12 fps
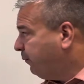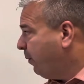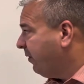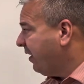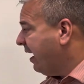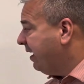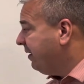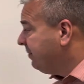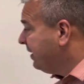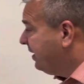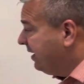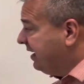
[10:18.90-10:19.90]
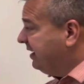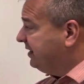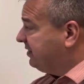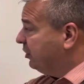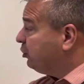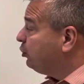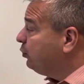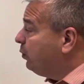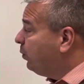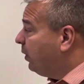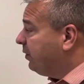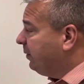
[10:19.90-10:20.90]
for that is the
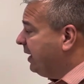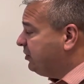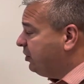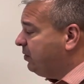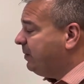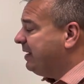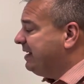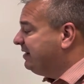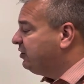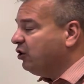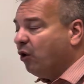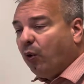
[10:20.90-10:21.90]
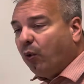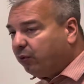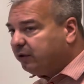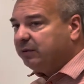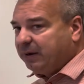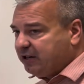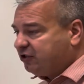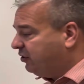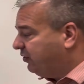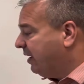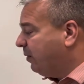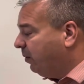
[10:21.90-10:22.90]
2-to-1 ratio is the only
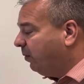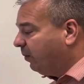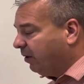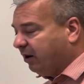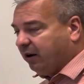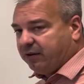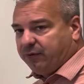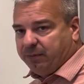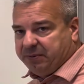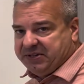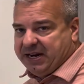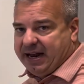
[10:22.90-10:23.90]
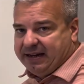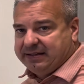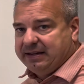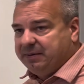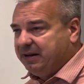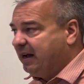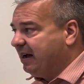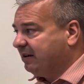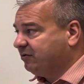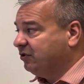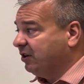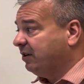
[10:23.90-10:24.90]
ratio that will work for potassium and
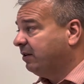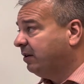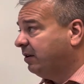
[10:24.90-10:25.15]
oxygen.